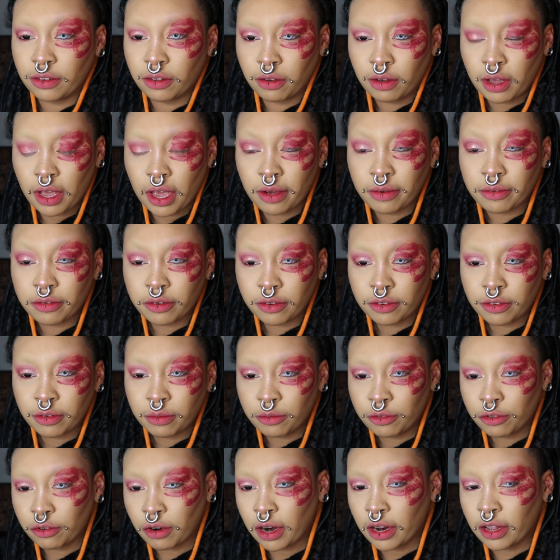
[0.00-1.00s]
so after
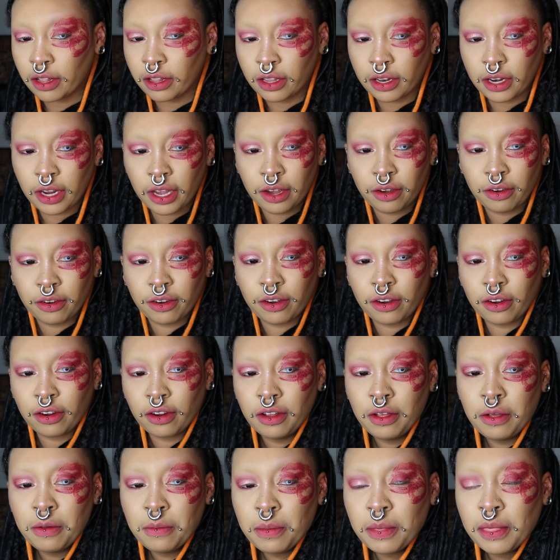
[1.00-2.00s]
some trial and error
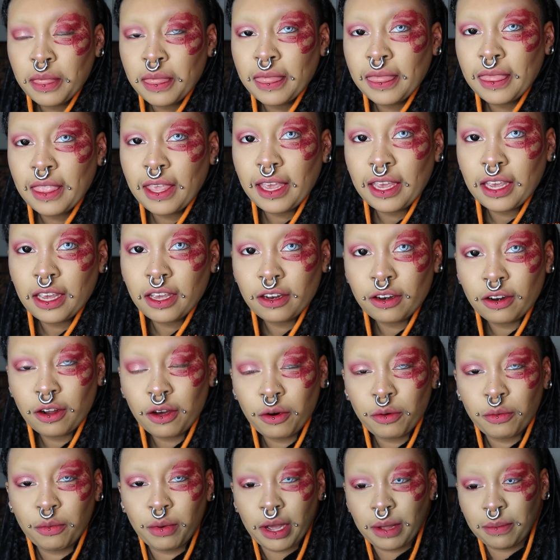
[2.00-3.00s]

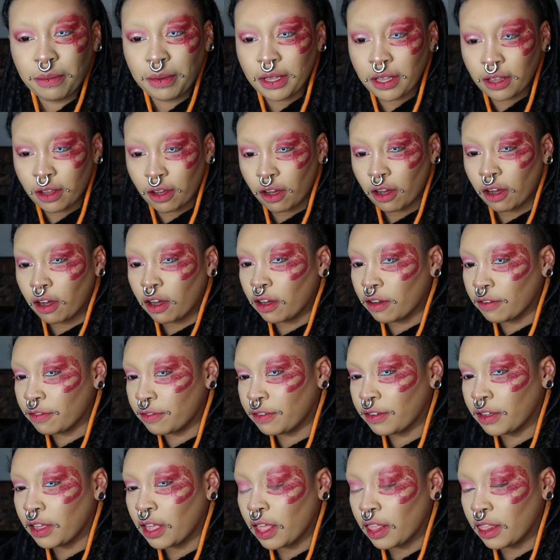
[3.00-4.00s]
and wiping off
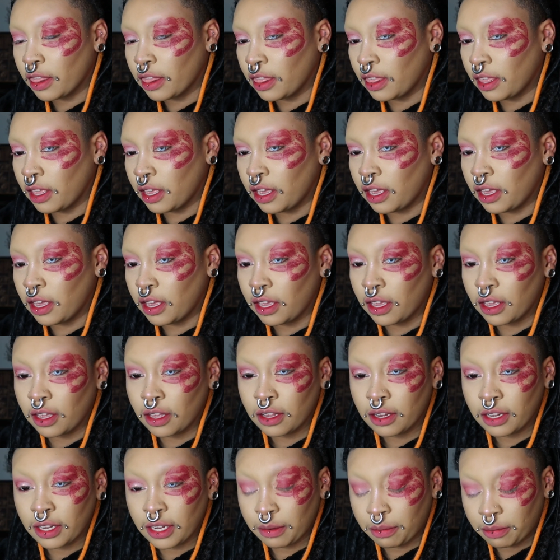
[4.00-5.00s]
the
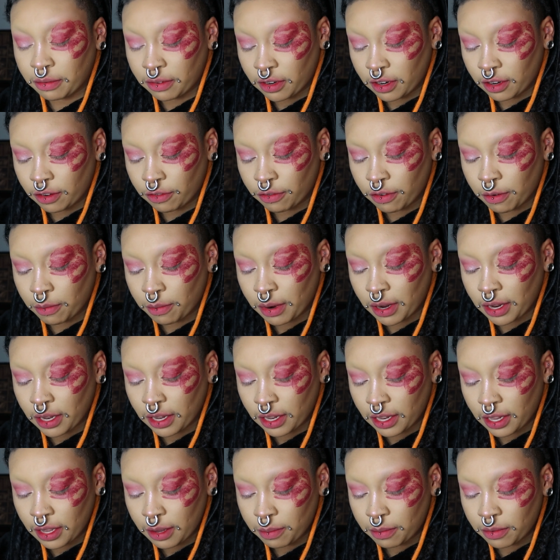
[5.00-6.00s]
lipstick from my
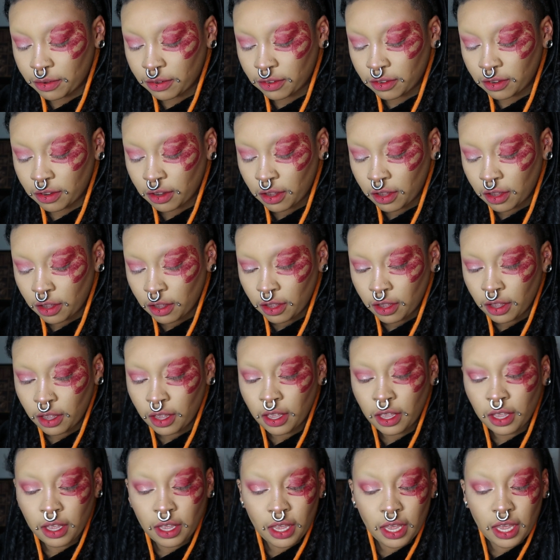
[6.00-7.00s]
lips
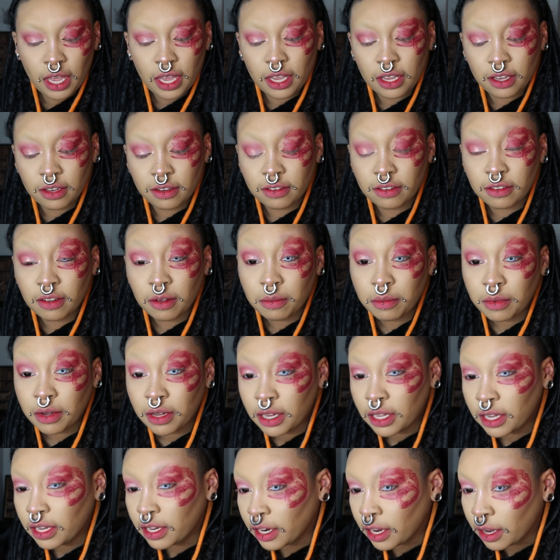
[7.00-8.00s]
and some
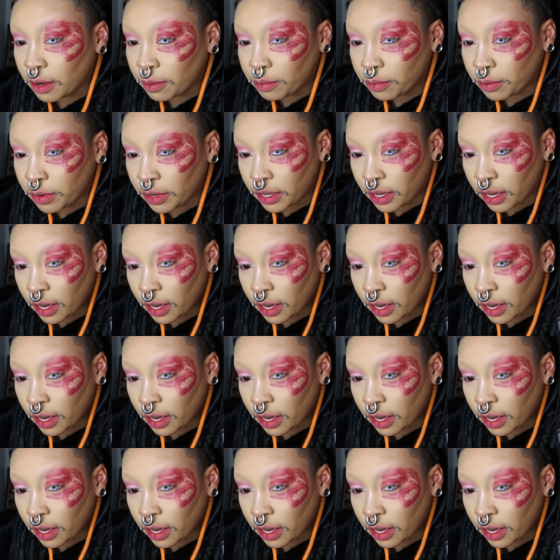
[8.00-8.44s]
cleanup, we